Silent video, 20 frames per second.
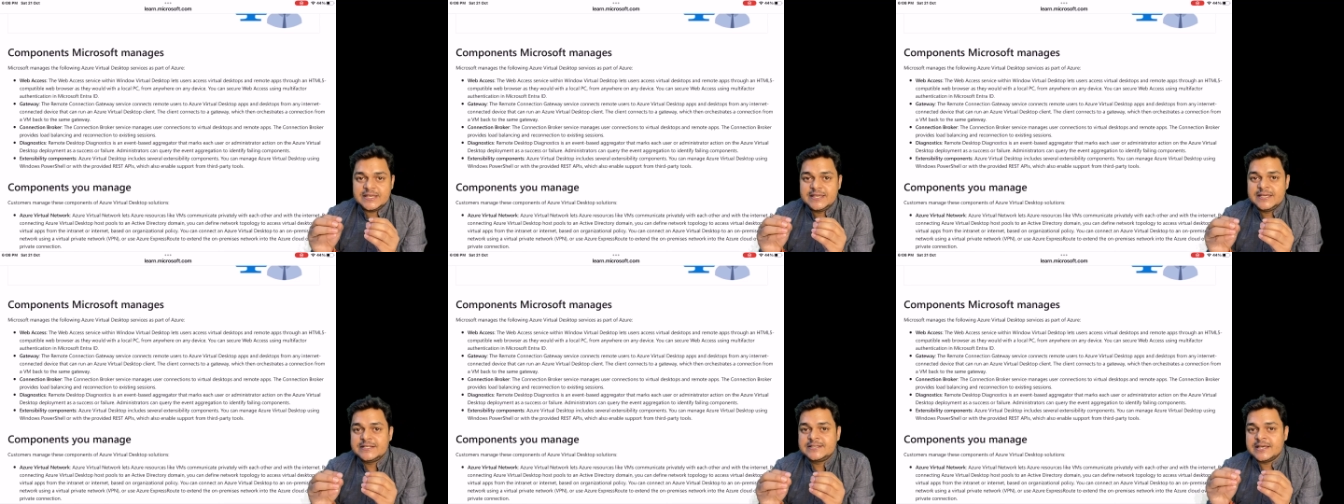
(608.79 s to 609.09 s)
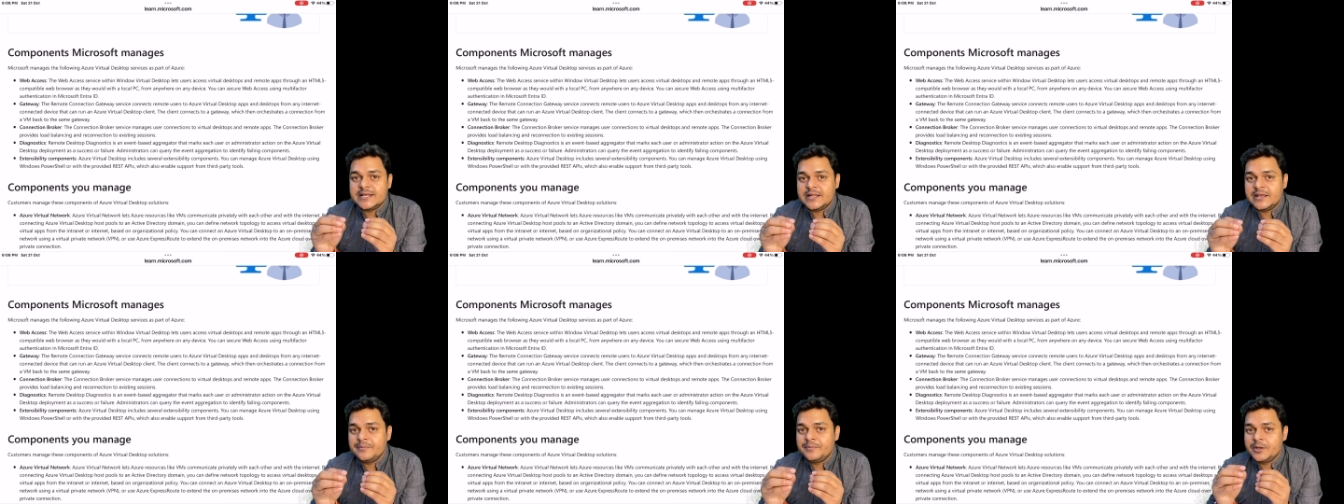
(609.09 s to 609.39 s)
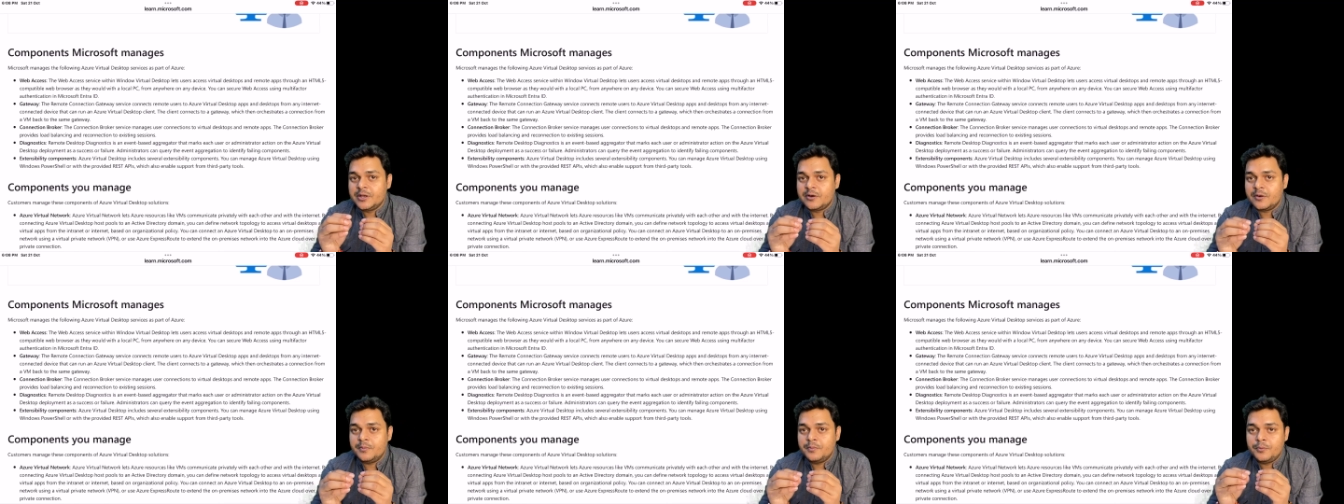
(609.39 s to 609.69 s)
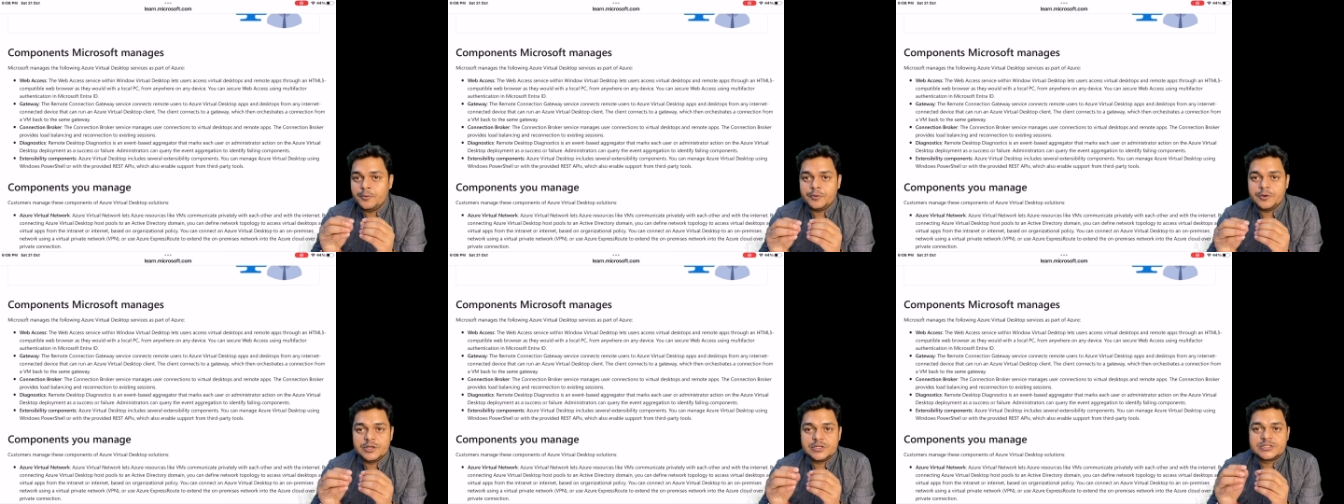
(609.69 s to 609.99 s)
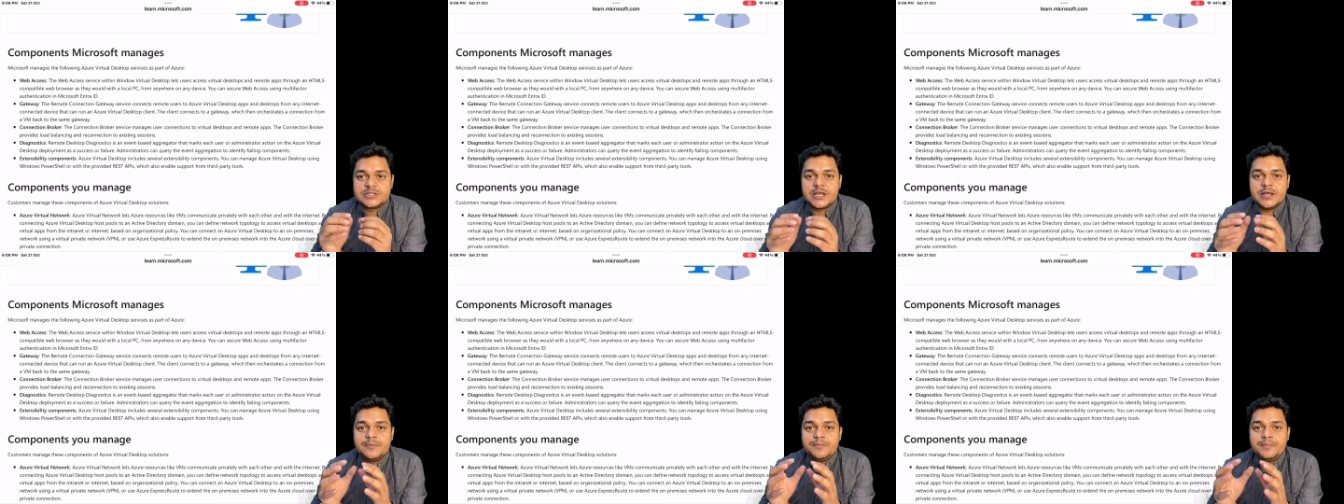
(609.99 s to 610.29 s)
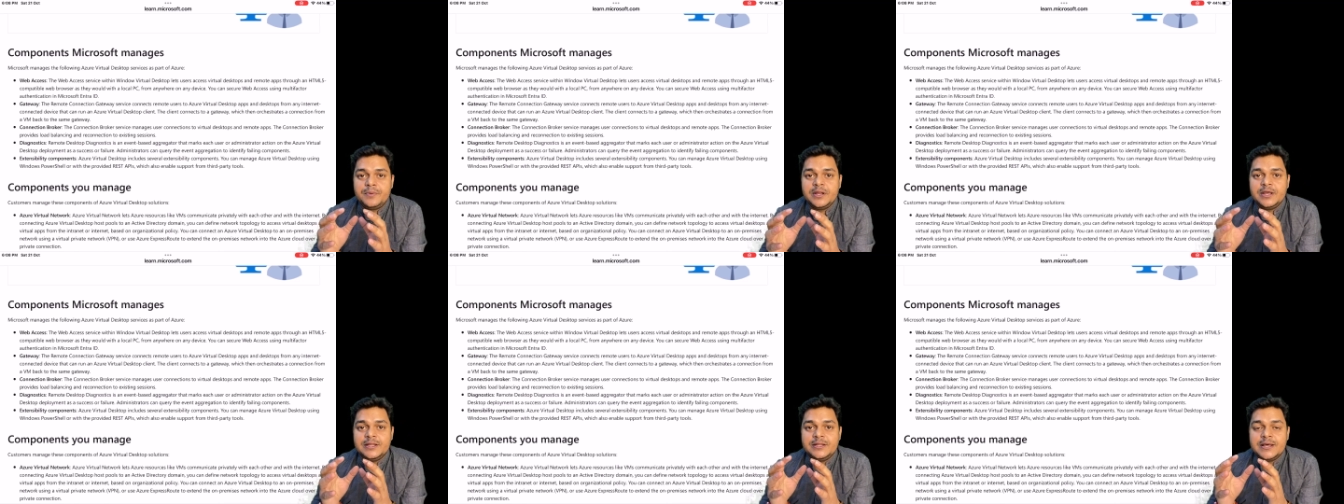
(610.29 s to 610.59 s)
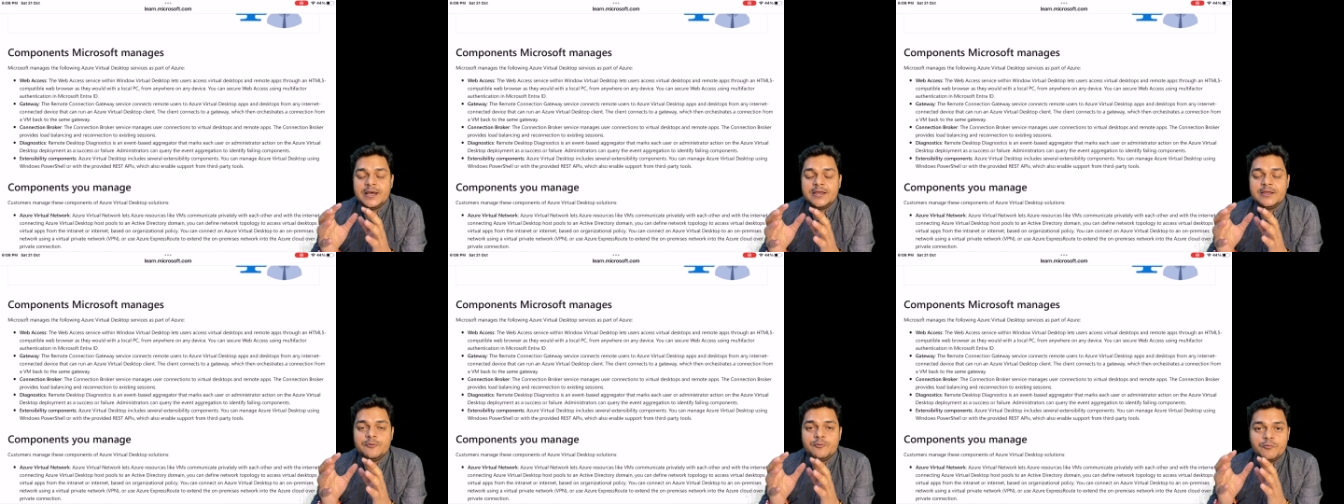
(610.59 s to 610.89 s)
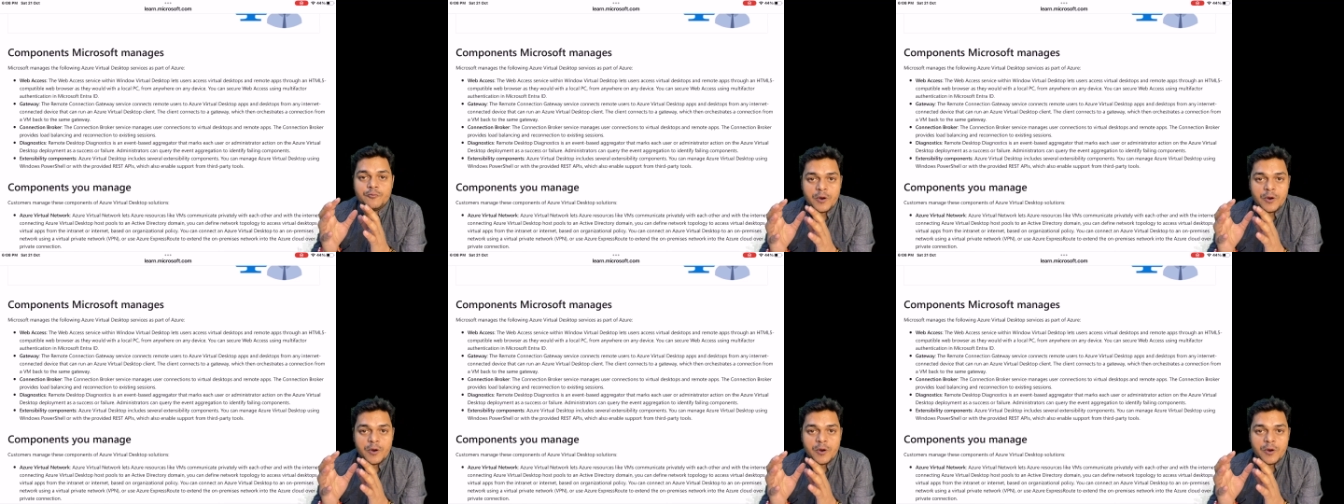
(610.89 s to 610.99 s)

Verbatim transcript: each and every components can play the